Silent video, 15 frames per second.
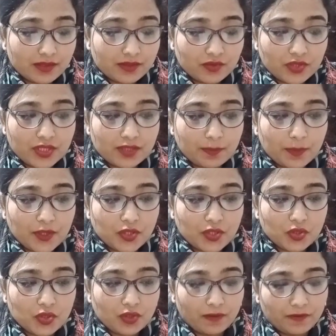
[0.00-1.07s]
strange
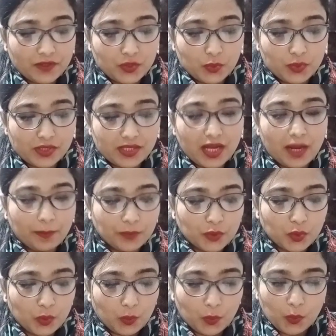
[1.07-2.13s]
patient of his was up
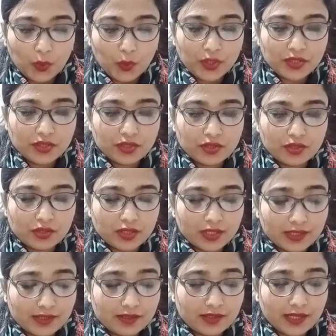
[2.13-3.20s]
to. What
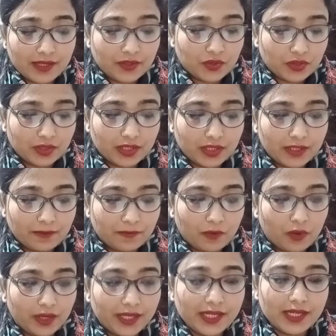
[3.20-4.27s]
is it really
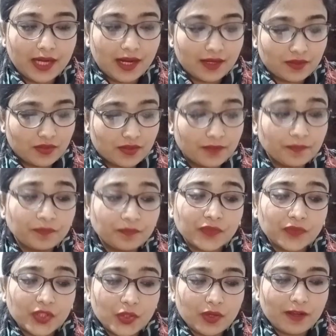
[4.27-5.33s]
for? He asked.
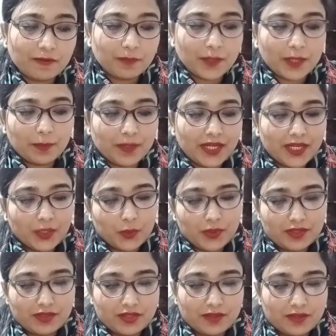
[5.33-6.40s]
You have made me
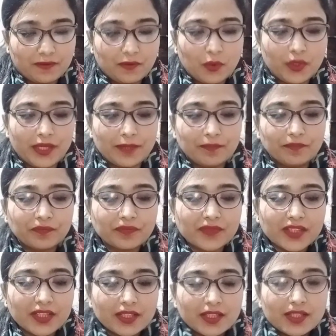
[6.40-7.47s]
inquisitive. Okay,
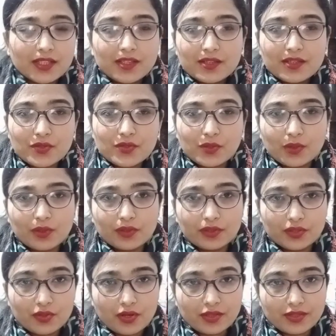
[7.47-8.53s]
so
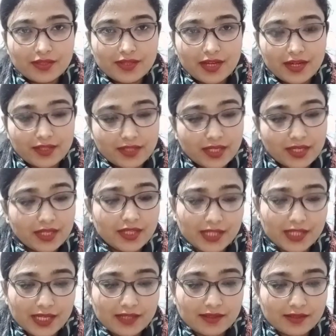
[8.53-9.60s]
the doctor said,
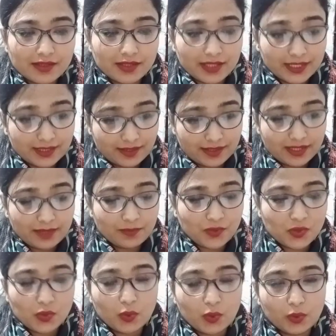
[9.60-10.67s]
yes, sir, it seems
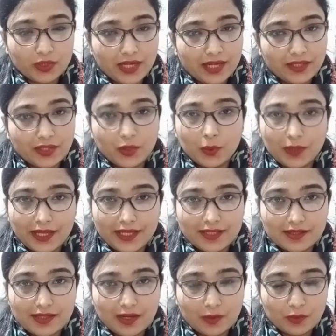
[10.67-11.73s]
so that you
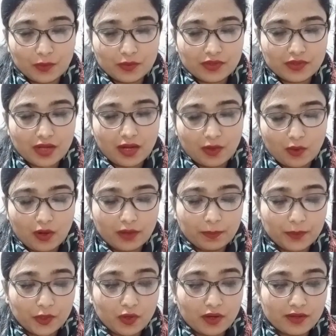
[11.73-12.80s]
like sound a lot,
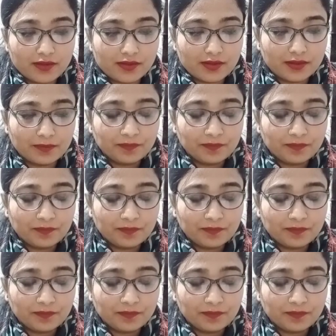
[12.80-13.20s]
because